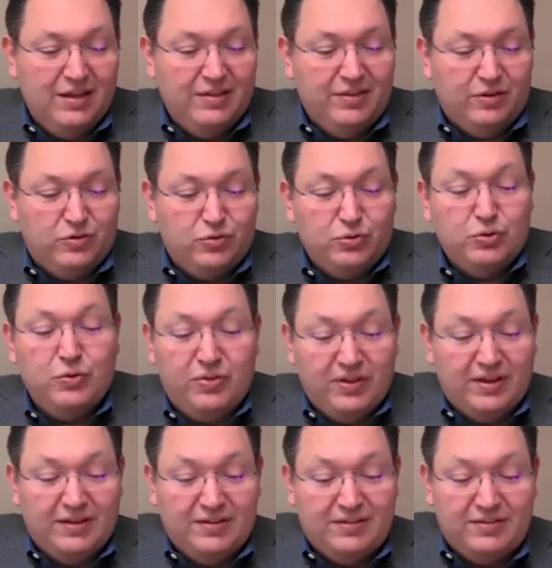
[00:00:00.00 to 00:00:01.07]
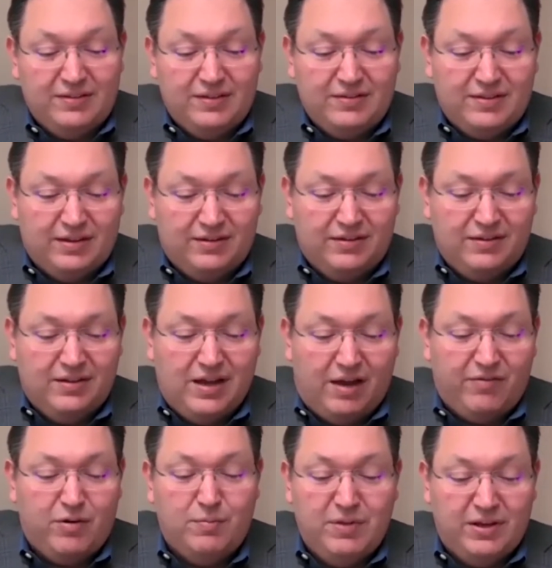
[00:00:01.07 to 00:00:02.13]
truth is that
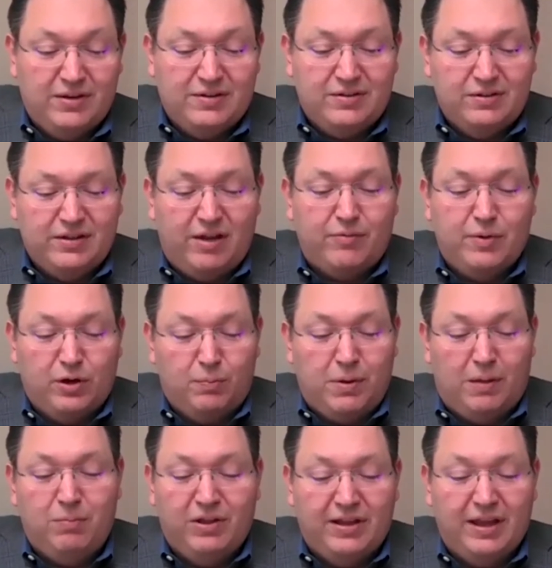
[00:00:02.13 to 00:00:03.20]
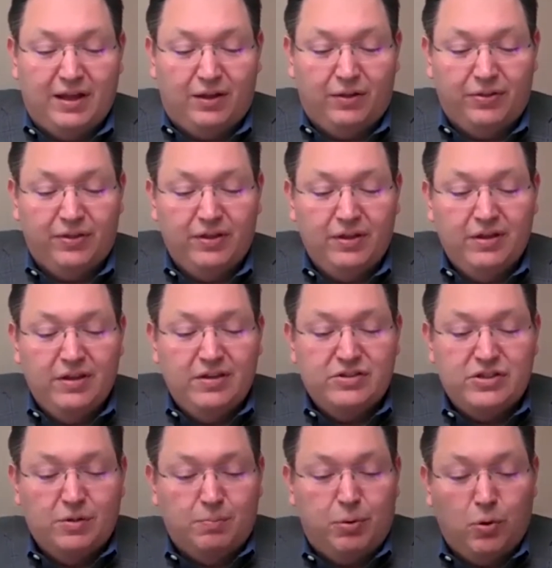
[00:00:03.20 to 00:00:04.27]
governmental public health
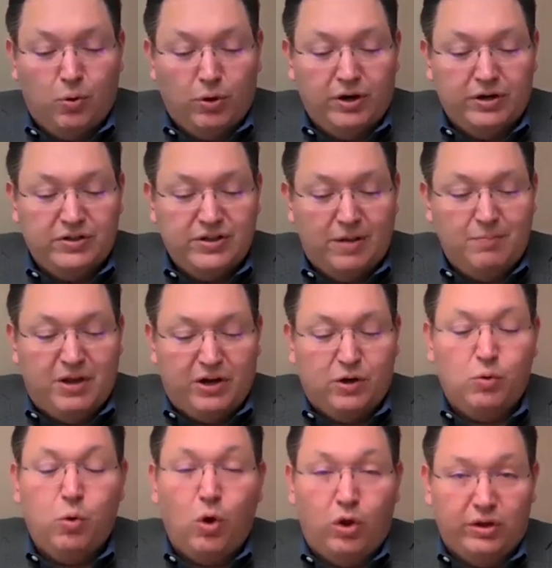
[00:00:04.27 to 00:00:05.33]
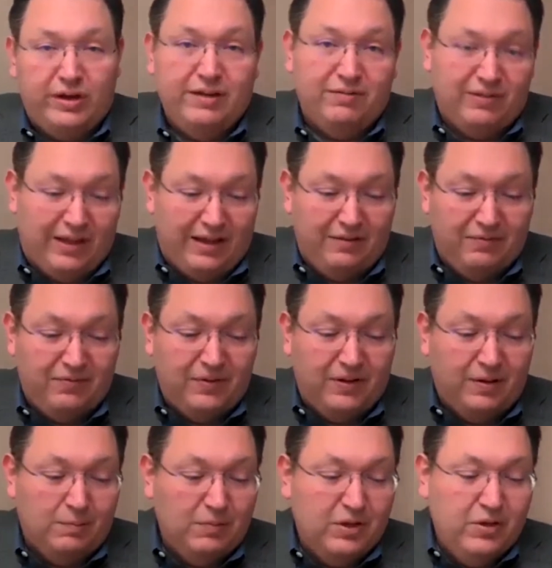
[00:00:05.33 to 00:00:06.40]
supports a better quality of life,
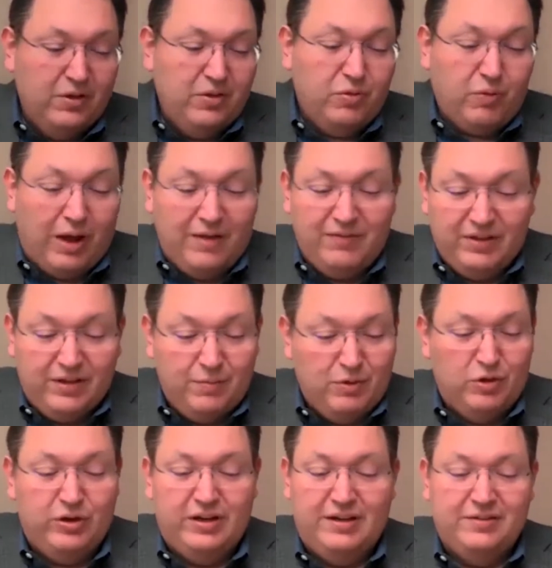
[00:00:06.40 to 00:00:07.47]
thriving communities,